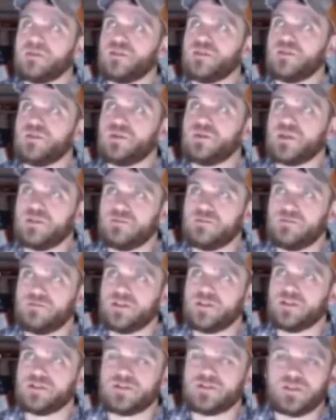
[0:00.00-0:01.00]
you can
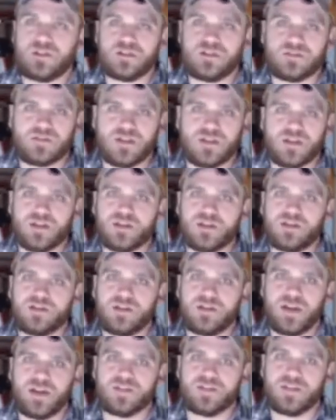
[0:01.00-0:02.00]
finish the
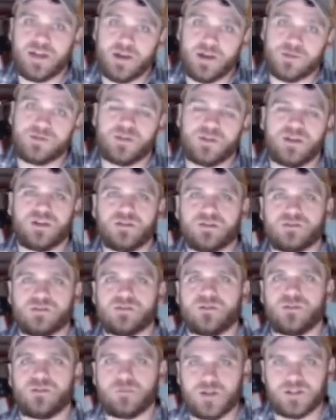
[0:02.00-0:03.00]
inside and the outside
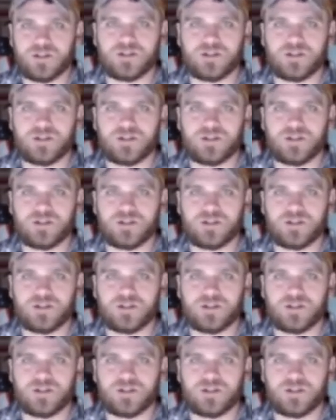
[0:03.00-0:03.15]
so much